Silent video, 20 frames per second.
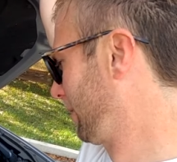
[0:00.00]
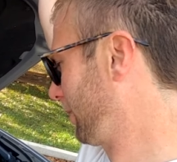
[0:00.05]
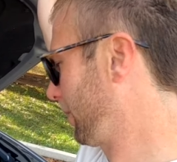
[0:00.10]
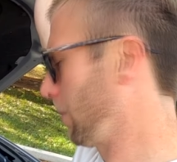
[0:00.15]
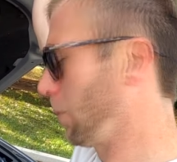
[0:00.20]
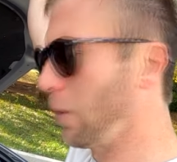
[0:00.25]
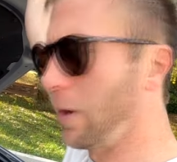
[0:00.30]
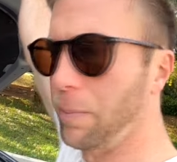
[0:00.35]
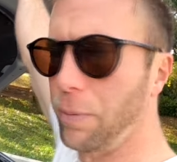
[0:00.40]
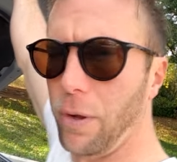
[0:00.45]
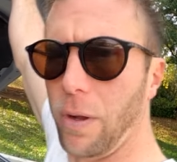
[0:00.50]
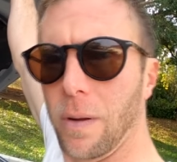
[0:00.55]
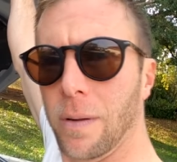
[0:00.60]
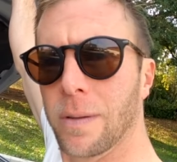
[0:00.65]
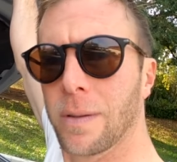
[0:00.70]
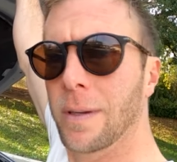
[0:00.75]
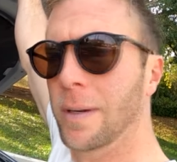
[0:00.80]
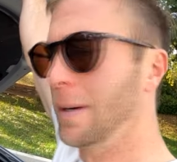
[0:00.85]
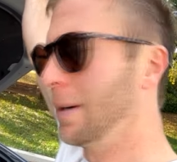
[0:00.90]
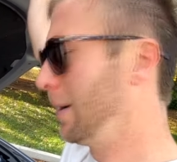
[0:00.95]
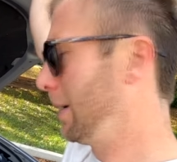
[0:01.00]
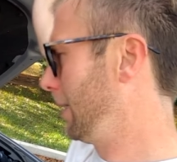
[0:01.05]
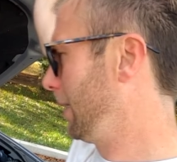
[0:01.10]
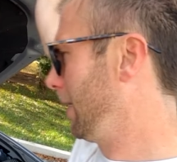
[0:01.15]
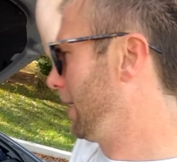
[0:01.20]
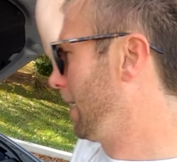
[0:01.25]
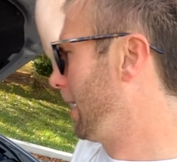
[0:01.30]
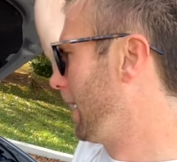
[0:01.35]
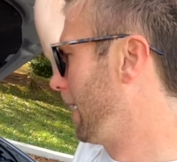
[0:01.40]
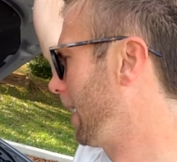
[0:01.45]
from Whipple.
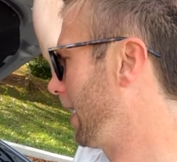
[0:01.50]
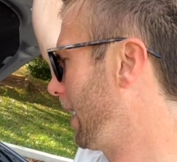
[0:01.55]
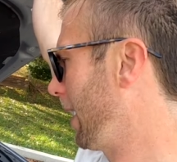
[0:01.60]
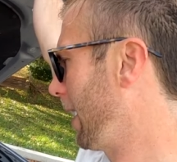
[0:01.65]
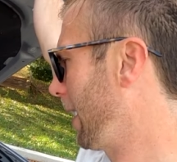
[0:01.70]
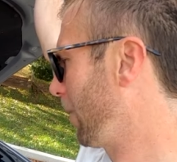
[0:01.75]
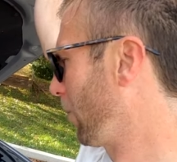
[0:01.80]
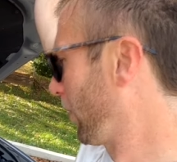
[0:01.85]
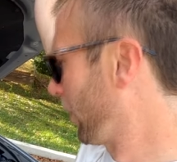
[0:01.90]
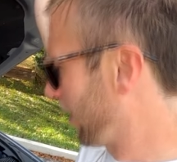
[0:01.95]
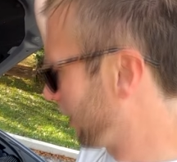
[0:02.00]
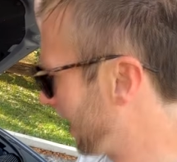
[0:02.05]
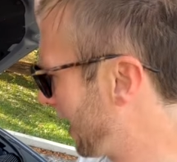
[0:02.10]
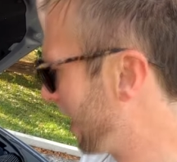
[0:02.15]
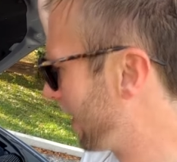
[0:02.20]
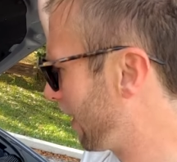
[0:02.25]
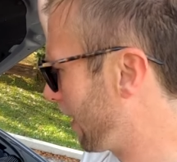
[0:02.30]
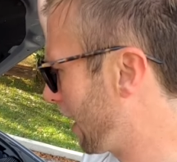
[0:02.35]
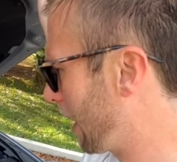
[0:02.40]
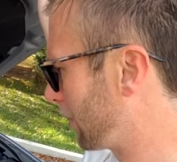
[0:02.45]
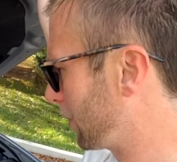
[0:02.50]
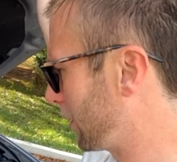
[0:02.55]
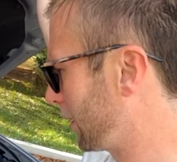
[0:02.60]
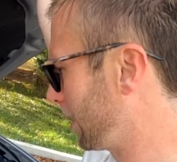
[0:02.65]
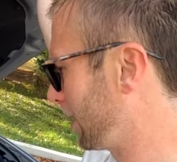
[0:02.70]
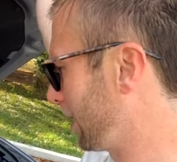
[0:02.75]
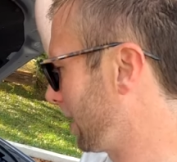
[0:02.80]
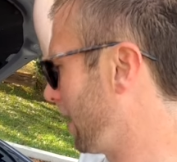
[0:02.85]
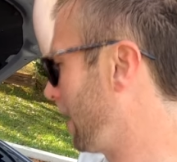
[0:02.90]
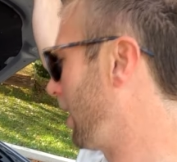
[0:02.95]
And with that
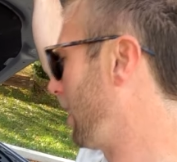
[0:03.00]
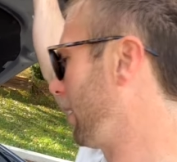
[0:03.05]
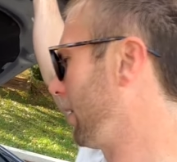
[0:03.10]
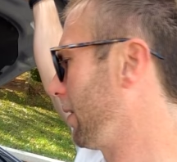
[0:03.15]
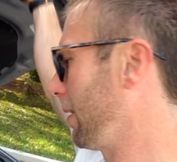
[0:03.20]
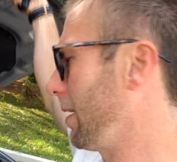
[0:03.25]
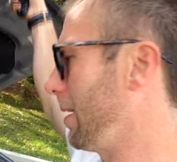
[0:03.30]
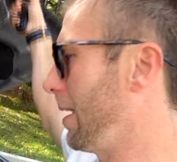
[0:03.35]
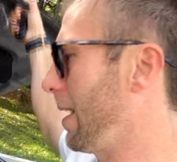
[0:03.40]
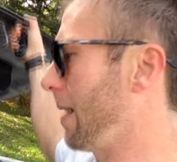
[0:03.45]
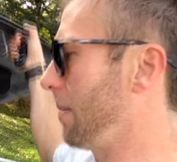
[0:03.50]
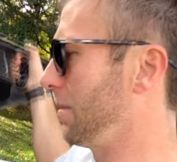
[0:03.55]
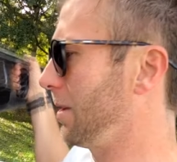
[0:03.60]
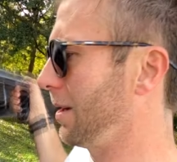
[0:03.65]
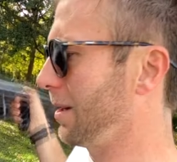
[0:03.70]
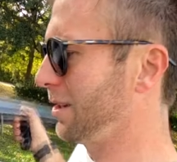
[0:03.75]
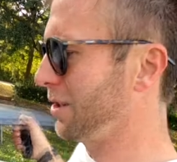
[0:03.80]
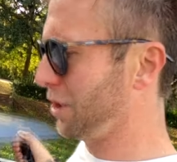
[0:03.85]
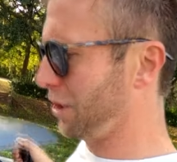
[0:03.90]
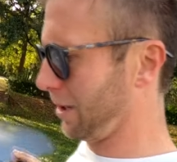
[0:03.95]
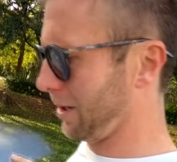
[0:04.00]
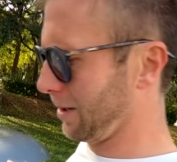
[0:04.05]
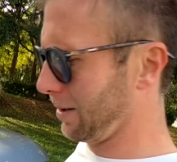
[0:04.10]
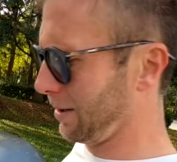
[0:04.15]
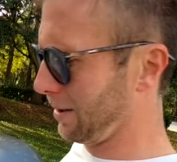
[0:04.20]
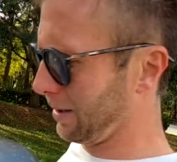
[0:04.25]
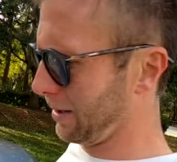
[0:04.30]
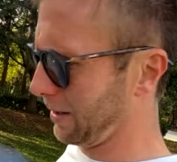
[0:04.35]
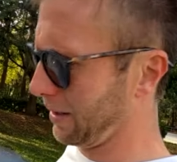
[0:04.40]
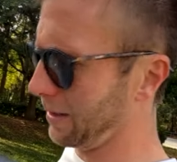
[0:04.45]
option on the Hemi
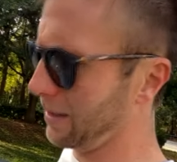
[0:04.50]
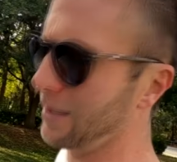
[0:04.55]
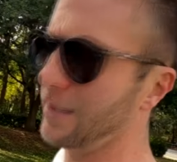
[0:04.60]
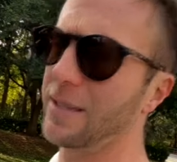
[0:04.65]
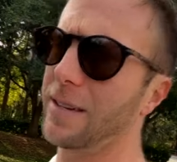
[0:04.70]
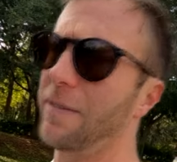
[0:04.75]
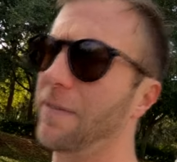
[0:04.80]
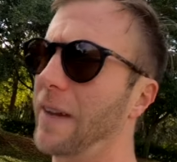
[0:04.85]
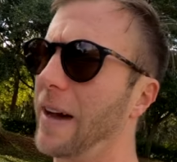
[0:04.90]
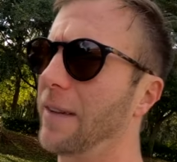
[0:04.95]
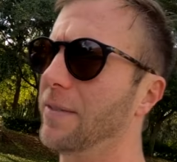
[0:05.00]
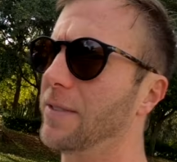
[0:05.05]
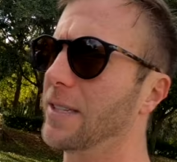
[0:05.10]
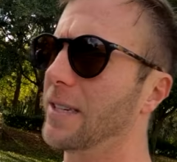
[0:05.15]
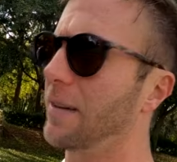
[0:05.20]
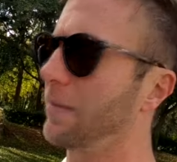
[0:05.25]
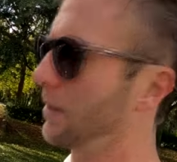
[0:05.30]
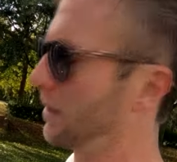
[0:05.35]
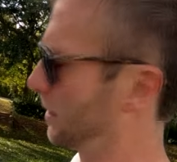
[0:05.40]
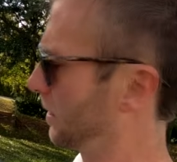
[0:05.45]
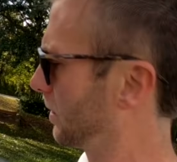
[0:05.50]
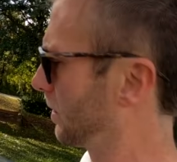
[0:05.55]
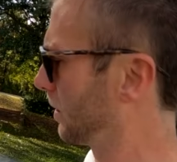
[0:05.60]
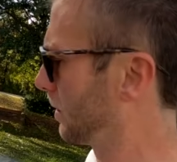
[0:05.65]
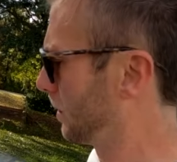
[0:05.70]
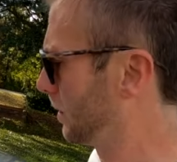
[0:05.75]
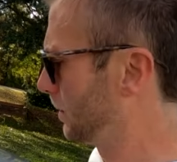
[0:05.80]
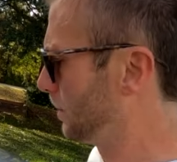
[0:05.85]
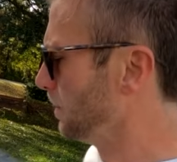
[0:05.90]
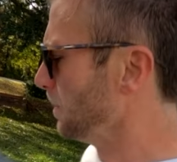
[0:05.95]
engine, I think this is a 5.7
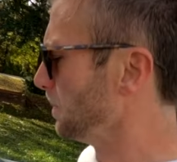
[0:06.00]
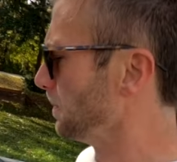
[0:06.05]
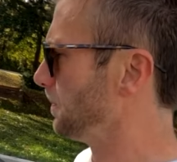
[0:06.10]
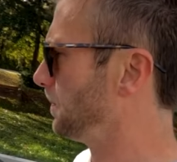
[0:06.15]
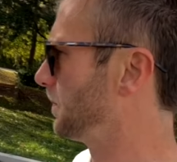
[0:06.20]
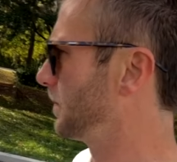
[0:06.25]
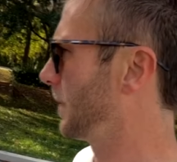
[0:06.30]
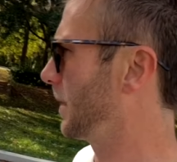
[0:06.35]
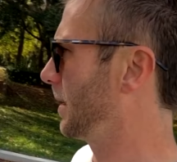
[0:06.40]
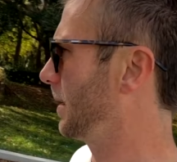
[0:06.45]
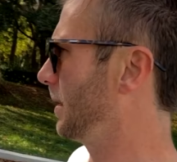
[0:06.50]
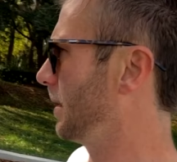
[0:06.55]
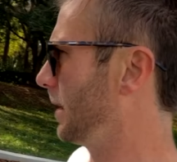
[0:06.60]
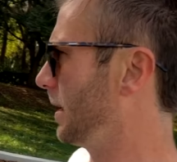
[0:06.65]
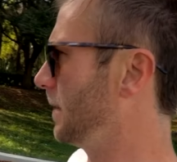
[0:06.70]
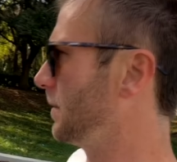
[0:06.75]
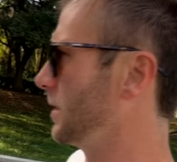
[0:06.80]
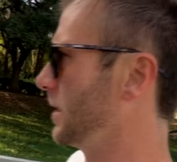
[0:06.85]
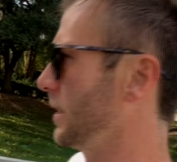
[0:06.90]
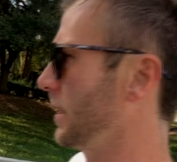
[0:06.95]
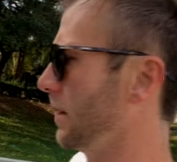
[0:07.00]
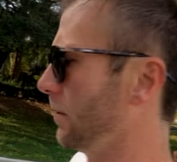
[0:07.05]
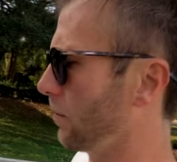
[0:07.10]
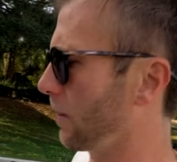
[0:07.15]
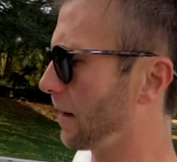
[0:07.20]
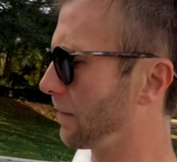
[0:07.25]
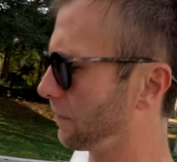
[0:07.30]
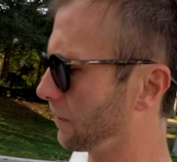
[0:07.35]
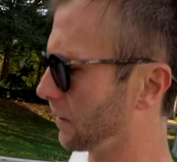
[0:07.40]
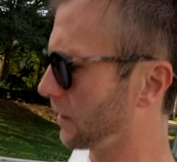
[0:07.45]
liter, gives it
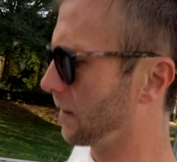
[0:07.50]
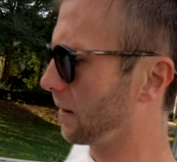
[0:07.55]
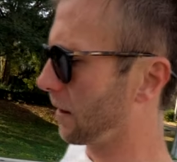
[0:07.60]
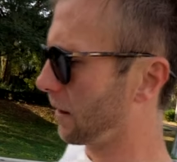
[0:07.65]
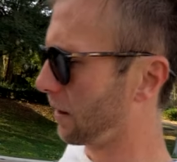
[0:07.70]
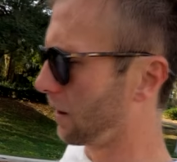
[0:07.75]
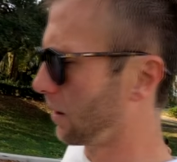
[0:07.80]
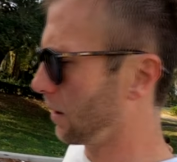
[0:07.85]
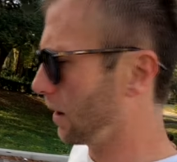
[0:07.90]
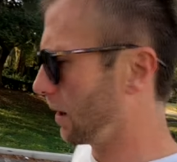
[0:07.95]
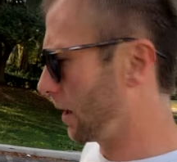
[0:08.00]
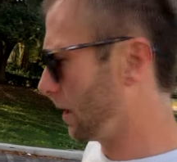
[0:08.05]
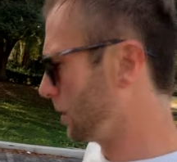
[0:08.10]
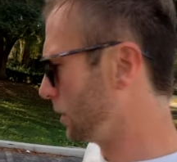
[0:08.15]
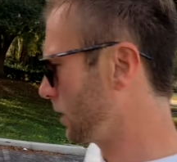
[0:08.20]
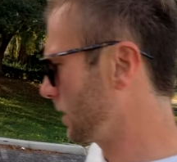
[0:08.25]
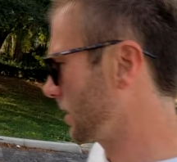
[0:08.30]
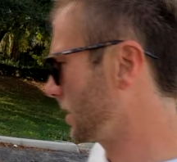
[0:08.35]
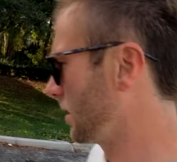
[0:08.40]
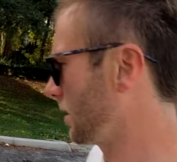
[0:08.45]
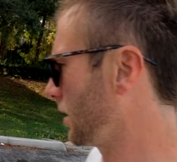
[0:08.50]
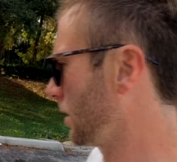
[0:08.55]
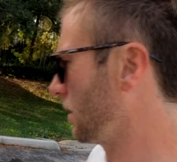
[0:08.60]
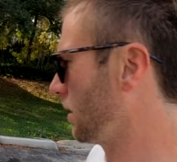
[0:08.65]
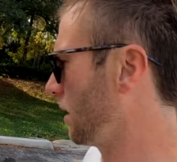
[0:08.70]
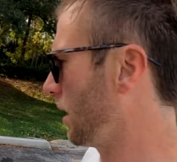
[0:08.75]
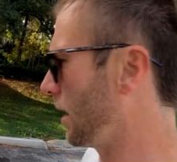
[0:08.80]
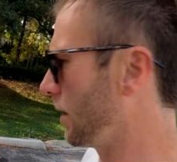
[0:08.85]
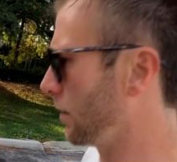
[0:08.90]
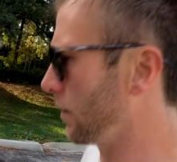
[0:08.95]
roughly just a
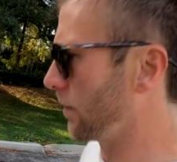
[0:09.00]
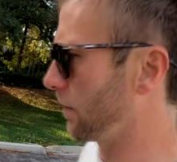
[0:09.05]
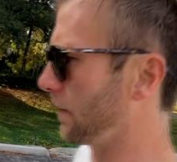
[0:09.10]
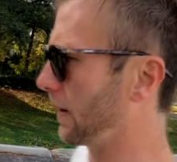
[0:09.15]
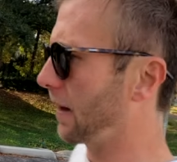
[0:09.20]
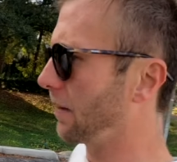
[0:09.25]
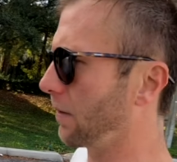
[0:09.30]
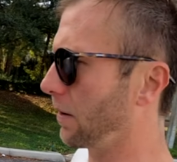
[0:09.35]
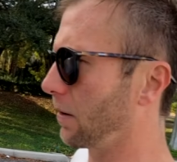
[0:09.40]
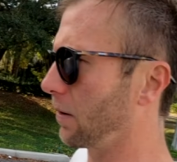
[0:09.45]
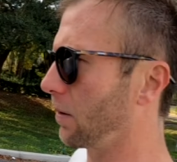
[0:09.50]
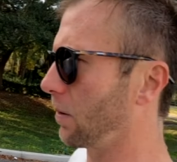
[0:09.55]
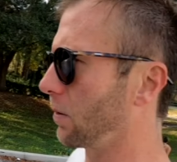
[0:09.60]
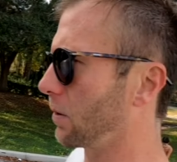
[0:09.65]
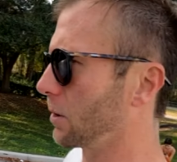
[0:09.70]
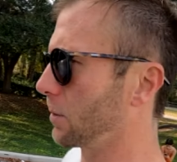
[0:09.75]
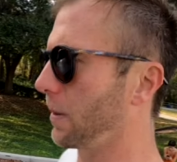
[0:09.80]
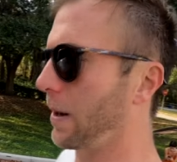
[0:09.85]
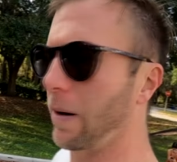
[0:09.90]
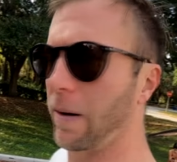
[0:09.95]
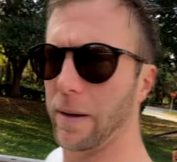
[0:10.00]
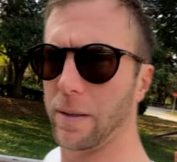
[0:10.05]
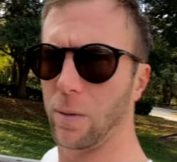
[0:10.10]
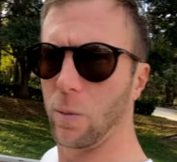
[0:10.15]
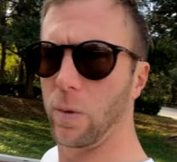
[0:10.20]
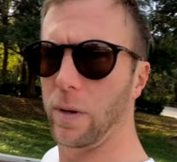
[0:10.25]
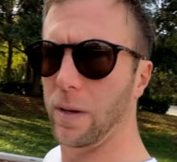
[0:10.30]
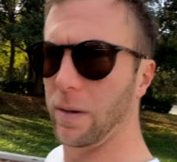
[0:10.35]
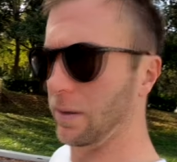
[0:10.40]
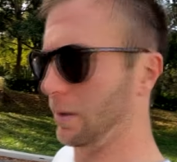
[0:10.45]
little under 500 horsepower at the
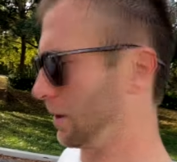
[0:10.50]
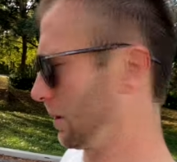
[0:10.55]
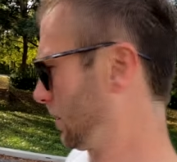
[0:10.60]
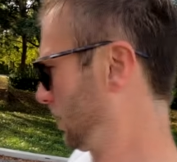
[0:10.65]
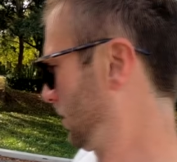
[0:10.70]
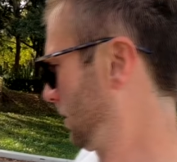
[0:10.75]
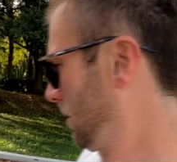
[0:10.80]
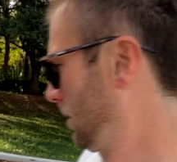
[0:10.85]
wheels.